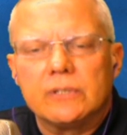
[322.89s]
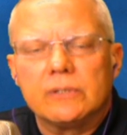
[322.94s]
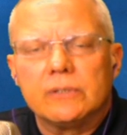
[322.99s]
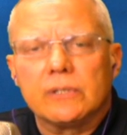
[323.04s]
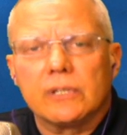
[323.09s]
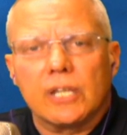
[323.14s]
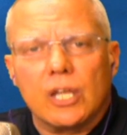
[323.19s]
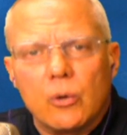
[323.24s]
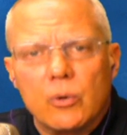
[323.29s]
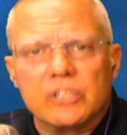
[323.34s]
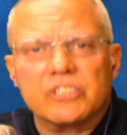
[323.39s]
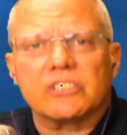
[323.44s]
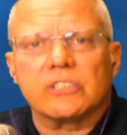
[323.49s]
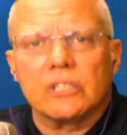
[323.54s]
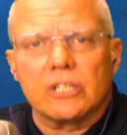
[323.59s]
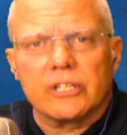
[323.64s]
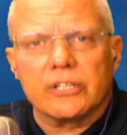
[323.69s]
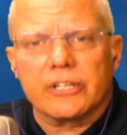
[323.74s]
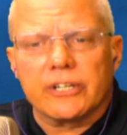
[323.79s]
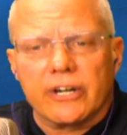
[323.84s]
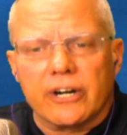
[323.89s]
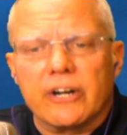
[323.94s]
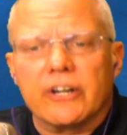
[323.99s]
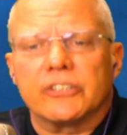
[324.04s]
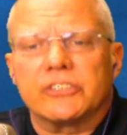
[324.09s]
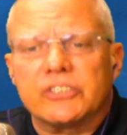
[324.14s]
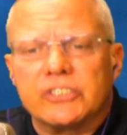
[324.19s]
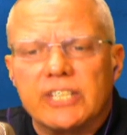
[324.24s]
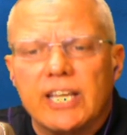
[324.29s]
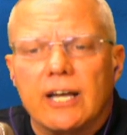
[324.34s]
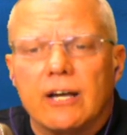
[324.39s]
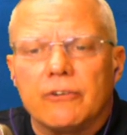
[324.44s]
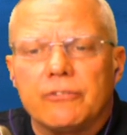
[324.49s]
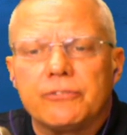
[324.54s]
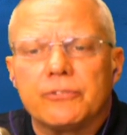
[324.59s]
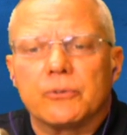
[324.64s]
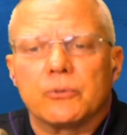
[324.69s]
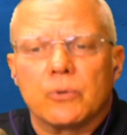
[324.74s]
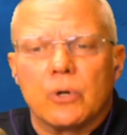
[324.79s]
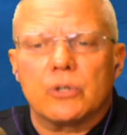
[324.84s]
Lois Lerner herself
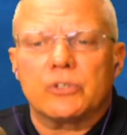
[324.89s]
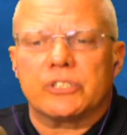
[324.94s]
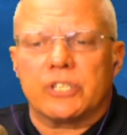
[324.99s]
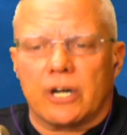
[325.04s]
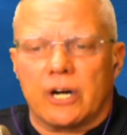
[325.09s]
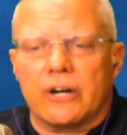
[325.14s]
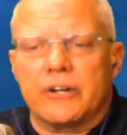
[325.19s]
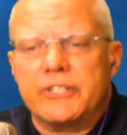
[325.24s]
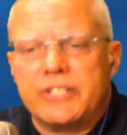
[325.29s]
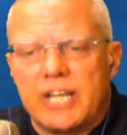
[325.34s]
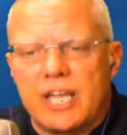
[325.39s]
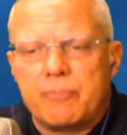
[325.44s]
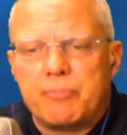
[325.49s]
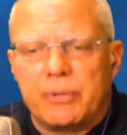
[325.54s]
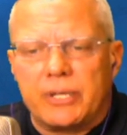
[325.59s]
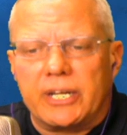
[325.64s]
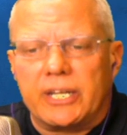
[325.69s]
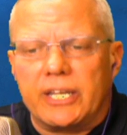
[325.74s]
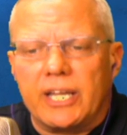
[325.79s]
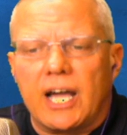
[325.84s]
wrote to her deputy,